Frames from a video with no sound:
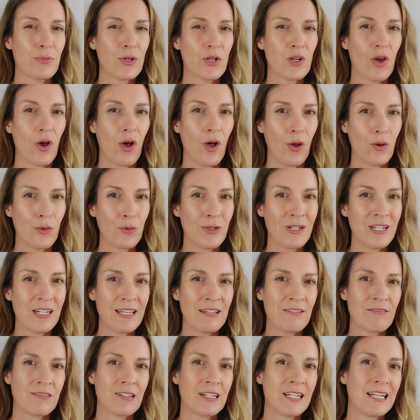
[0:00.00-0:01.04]
but only
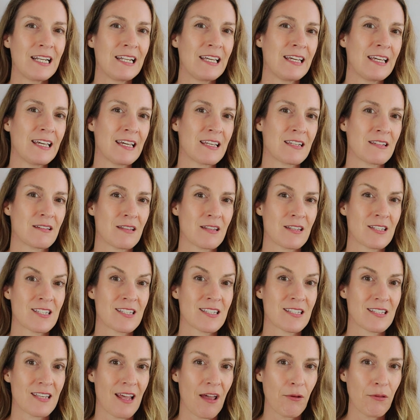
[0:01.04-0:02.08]
really in the
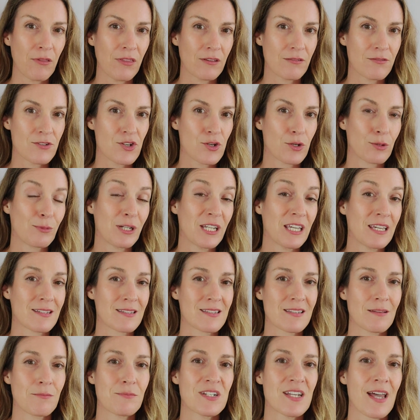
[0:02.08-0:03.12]
south of Germany in
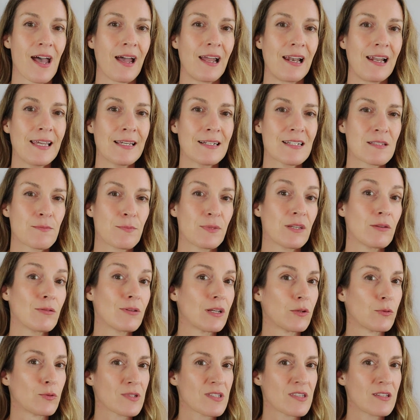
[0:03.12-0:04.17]
some dialects, but you
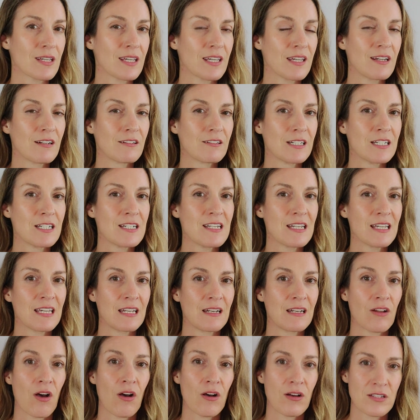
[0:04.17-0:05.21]
can also hear it in
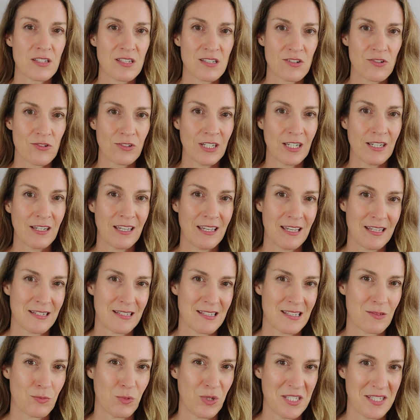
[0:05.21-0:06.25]
Austria and
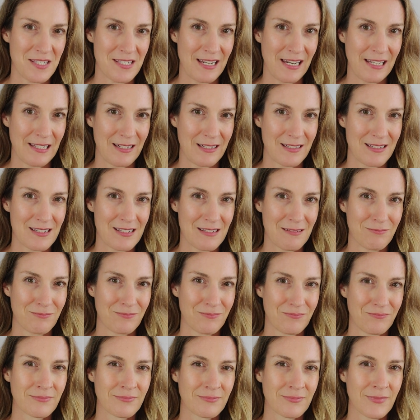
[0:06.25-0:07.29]
Switzerland.
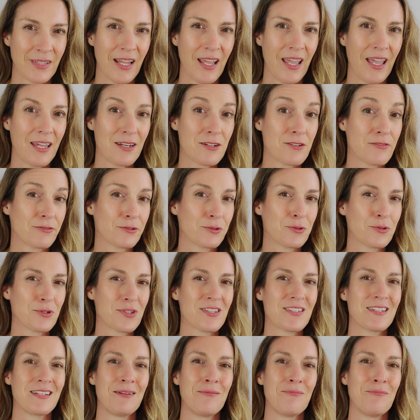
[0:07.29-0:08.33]
and of course
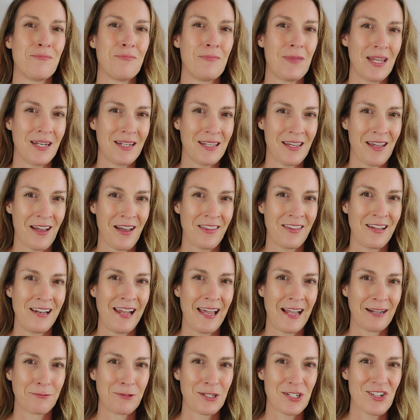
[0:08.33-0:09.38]
in many other
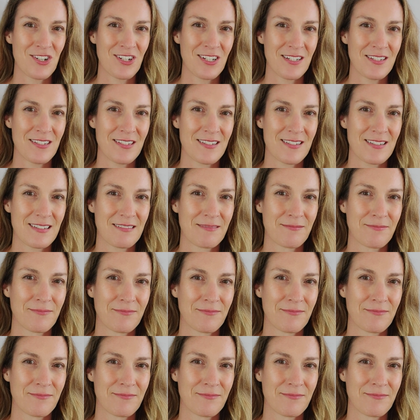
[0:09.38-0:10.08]
languages.